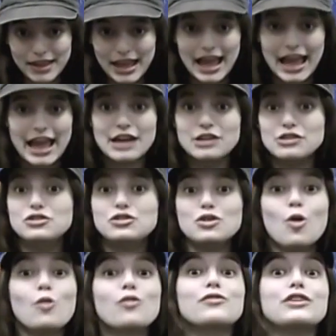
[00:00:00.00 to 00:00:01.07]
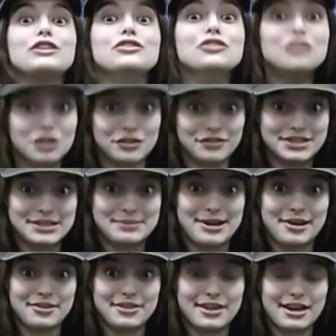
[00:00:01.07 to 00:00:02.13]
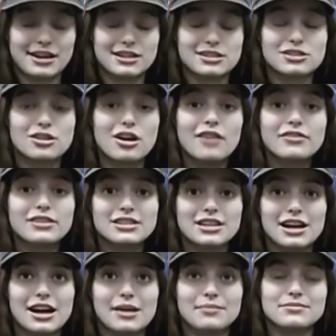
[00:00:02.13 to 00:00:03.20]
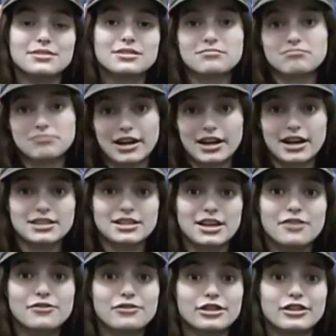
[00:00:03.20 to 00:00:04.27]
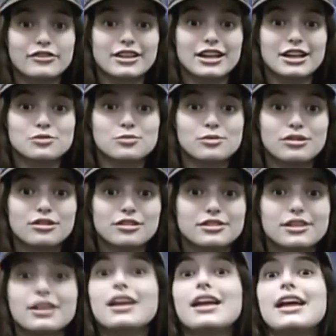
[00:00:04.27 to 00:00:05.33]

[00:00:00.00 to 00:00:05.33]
and don't feel nervous about that, because oftentimes, like I said, fully realized world,